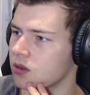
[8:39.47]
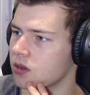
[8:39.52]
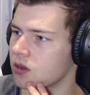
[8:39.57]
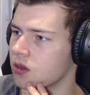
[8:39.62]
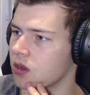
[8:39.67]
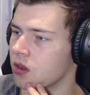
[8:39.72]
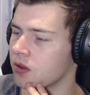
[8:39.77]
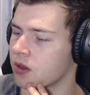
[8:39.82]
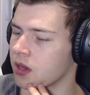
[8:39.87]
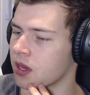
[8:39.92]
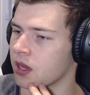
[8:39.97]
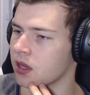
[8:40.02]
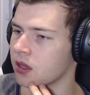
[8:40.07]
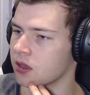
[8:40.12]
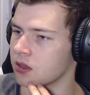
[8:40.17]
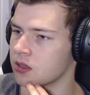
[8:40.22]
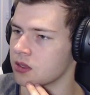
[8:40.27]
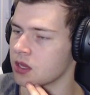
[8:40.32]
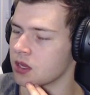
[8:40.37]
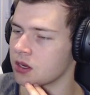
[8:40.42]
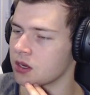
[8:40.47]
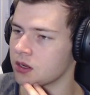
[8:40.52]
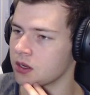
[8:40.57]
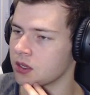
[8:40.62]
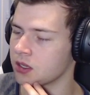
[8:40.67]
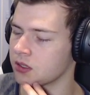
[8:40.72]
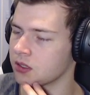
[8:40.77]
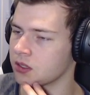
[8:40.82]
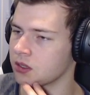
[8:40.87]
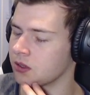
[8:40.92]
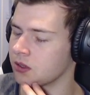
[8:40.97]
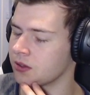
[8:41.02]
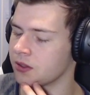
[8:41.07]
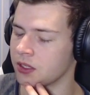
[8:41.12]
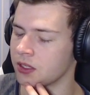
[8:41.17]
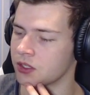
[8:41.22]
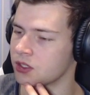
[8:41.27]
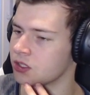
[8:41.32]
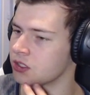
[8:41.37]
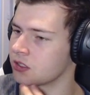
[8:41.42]
Okay, yeah, it
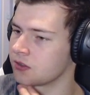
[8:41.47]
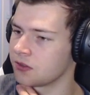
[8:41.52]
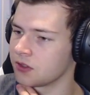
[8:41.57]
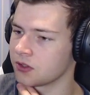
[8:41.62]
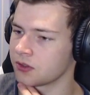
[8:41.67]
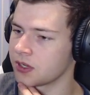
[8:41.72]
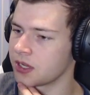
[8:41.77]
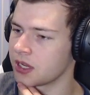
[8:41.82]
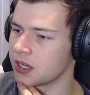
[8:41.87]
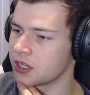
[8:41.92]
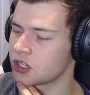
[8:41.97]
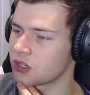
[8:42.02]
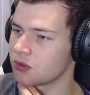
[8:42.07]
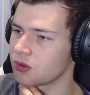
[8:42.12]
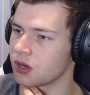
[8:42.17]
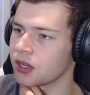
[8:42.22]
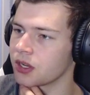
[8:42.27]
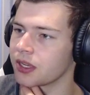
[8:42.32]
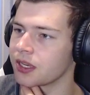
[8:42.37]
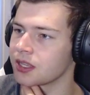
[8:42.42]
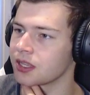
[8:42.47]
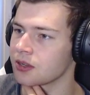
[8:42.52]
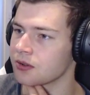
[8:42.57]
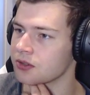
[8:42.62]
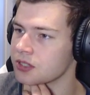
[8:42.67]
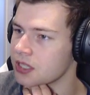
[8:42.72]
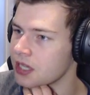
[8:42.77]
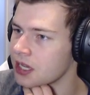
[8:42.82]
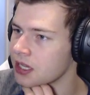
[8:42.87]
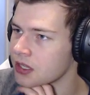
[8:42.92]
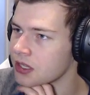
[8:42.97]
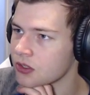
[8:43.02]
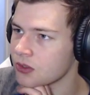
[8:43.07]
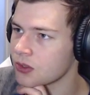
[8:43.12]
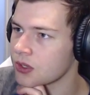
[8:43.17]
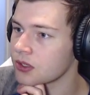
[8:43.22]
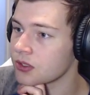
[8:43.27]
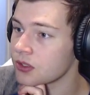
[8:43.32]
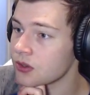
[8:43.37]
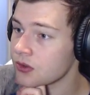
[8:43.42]
launches a flurry. I swear, like, they were saying this
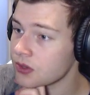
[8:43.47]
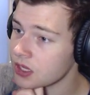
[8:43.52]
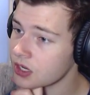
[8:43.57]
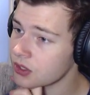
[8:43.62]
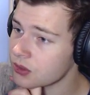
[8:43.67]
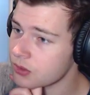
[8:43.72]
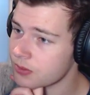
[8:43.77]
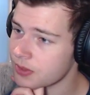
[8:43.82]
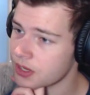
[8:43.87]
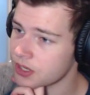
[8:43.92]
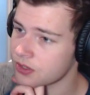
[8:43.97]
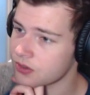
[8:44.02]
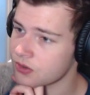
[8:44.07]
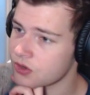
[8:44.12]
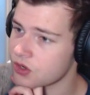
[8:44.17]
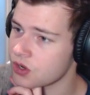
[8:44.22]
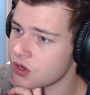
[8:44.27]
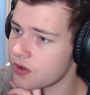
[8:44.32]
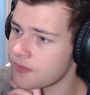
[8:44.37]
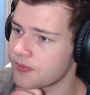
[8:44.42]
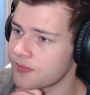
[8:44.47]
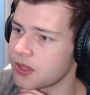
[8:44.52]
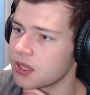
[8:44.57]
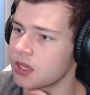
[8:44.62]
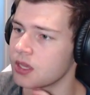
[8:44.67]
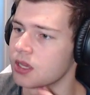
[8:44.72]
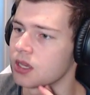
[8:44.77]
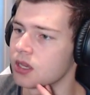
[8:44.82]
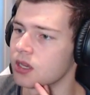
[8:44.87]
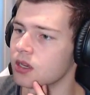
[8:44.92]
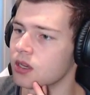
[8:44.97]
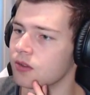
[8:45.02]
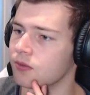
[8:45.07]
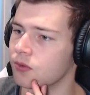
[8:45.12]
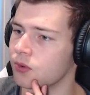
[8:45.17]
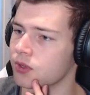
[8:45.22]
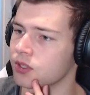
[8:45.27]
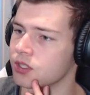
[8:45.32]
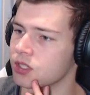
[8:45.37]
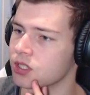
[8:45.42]
wrong during the actual patch notes show.
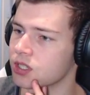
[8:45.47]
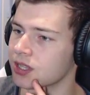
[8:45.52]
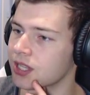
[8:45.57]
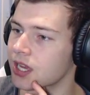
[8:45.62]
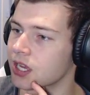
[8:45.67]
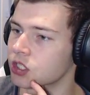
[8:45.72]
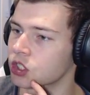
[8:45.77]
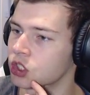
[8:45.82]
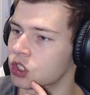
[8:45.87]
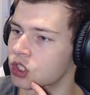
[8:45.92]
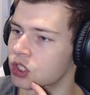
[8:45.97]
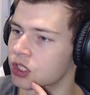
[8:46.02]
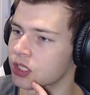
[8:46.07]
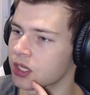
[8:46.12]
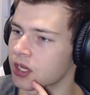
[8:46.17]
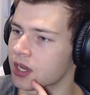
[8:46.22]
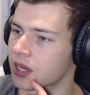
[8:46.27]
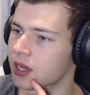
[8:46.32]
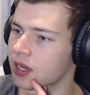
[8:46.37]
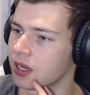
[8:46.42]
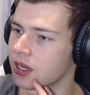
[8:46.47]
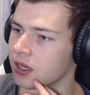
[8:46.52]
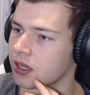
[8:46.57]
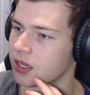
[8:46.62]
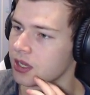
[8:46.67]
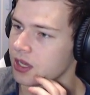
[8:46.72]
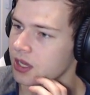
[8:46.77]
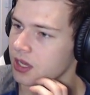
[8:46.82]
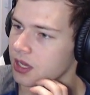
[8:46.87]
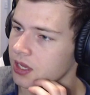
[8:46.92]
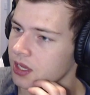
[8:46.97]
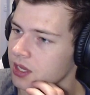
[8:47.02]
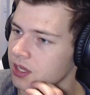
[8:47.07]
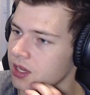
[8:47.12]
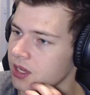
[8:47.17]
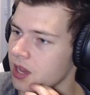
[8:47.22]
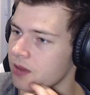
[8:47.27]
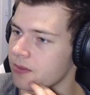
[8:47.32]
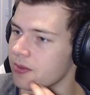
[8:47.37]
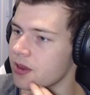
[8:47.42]
Void Sludge.
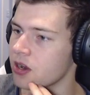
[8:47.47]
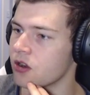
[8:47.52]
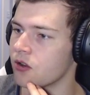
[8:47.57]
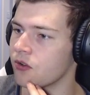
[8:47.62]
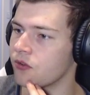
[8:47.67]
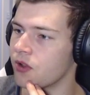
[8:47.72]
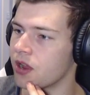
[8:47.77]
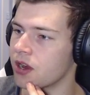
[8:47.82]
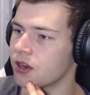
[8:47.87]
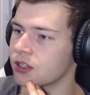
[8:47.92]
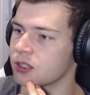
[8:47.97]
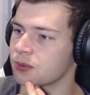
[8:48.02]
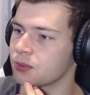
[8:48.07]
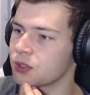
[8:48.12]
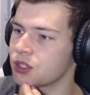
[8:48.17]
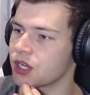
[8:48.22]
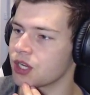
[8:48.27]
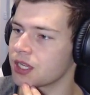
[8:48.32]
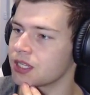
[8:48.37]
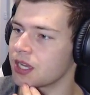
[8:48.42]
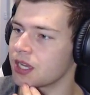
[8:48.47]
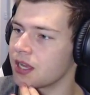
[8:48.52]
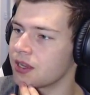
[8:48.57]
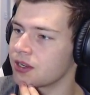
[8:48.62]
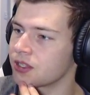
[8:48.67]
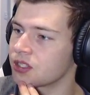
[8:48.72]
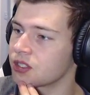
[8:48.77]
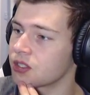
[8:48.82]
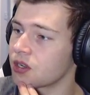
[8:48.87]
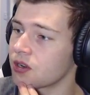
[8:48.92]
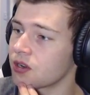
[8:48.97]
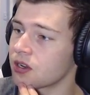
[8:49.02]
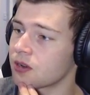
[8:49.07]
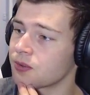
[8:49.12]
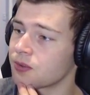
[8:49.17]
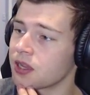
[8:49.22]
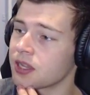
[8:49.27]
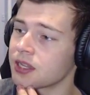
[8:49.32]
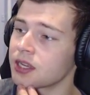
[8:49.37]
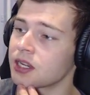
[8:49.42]
Chimera fires a projectile at its target,
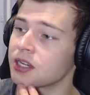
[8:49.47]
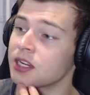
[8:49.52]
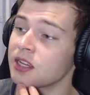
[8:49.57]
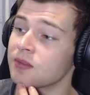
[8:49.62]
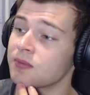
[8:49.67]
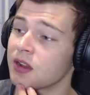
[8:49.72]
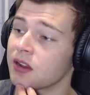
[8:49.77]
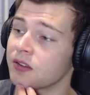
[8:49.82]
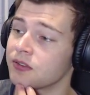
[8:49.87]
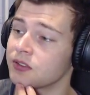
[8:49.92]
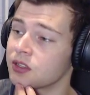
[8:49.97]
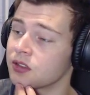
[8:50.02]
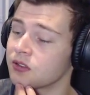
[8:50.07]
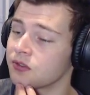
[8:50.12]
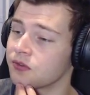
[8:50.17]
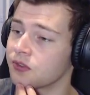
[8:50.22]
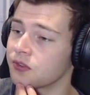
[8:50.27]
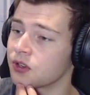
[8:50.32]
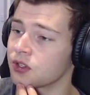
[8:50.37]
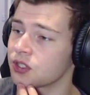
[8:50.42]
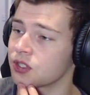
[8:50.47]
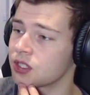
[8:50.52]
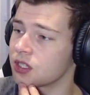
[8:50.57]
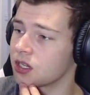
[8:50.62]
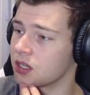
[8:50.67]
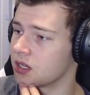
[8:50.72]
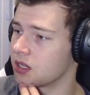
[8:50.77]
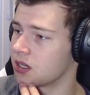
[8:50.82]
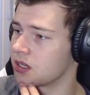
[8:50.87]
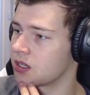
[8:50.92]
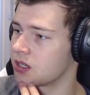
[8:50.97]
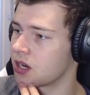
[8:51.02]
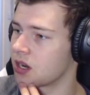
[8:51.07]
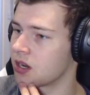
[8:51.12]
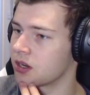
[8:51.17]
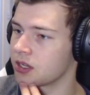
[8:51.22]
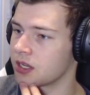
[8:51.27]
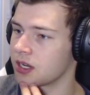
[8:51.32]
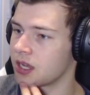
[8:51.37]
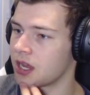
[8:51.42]
applying a debuff to the first
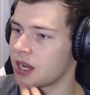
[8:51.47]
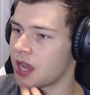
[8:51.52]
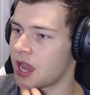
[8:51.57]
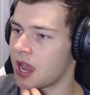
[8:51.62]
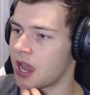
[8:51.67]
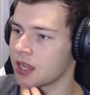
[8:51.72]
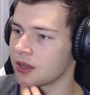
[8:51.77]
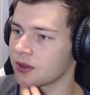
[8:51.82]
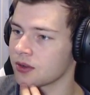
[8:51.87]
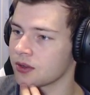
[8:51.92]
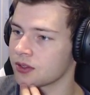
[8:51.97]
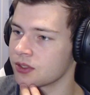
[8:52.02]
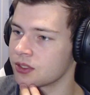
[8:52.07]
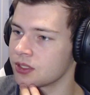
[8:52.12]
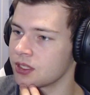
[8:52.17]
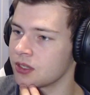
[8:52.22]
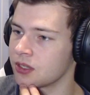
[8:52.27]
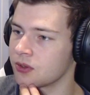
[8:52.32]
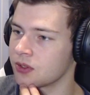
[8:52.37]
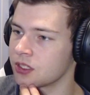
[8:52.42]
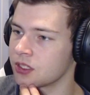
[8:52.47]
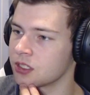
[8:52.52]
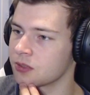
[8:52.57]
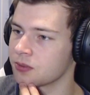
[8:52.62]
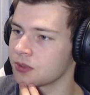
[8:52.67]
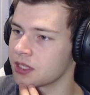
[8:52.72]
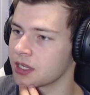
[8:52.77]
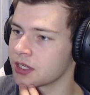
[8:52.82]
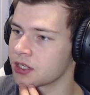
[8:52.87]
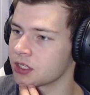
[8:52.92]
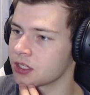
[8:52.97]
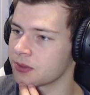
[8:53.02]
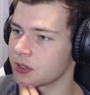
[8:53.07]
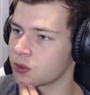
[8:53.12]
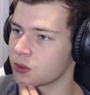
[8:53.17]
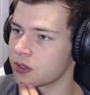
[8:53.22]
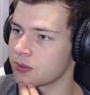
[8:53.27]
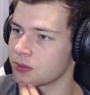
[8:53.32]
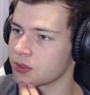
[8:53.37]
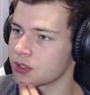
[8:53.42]
target it aggroes, decreases protections by
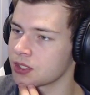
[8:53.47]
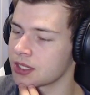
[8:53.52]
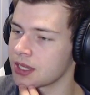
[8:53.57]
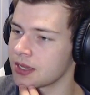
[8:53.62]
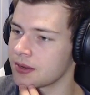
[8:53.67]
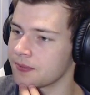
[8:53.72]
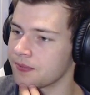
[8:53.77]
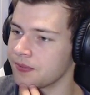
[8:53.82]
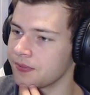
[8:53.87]
20%.